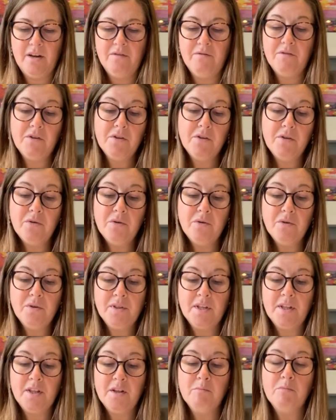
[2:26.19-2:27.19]
for those
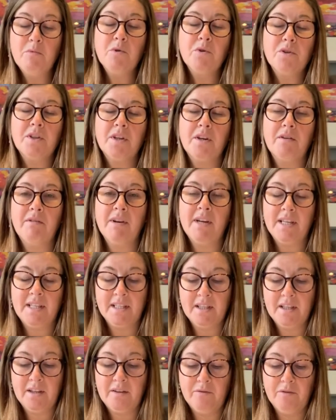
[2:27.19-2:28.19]
in the most at
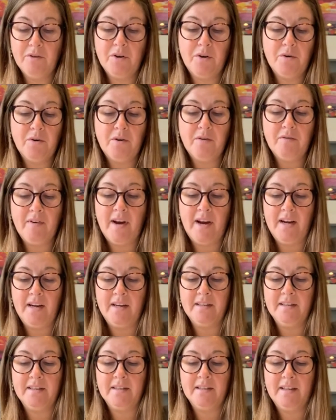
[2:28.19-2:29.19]
risk of
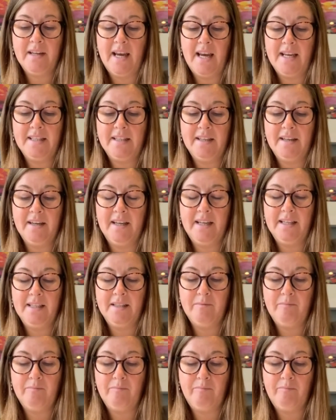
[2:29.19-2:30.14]
coronavirus categories,